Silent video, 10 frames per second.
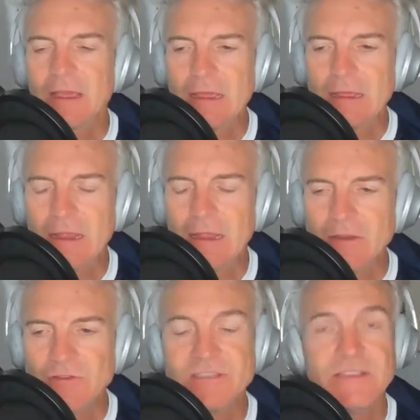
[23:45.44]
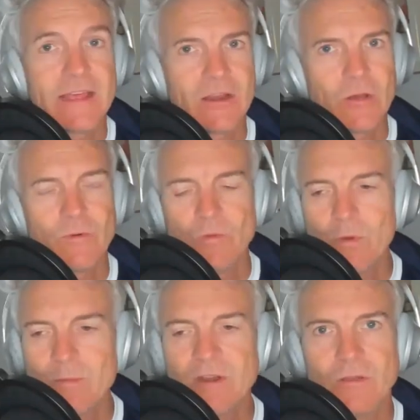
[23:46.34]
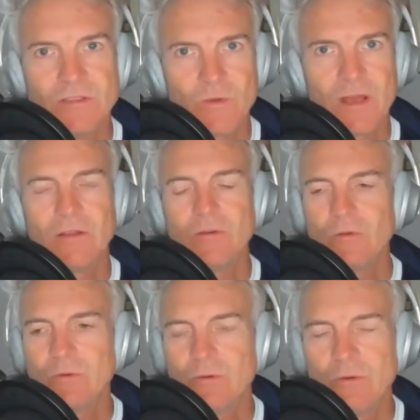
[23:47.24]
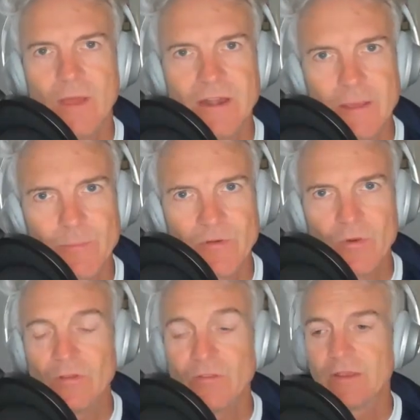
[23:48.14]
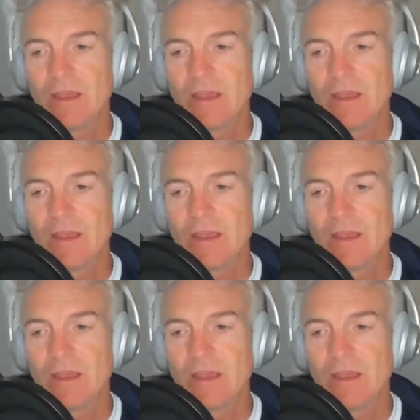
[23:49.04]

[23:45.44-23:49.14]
And you see that a lot with women as well, who end up in roles,